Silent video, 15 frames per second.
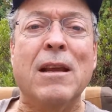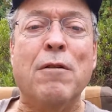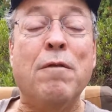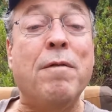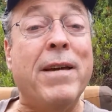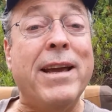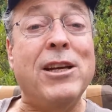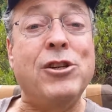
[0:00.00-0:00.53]

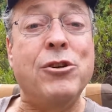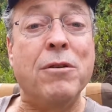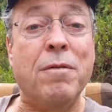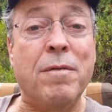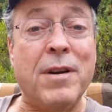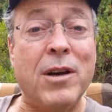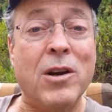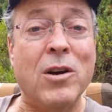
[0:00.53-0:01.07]
Face your
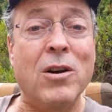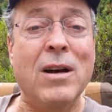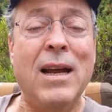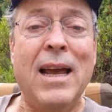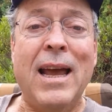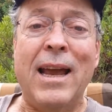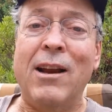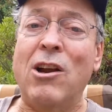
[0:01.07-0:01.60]
fear
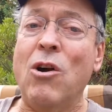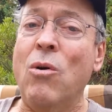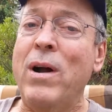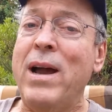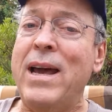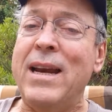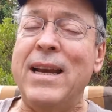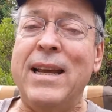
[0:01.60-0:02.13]
and go
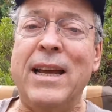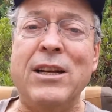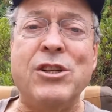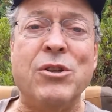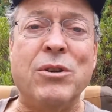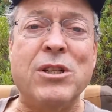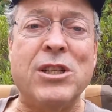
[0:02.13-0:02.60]
ahead and get your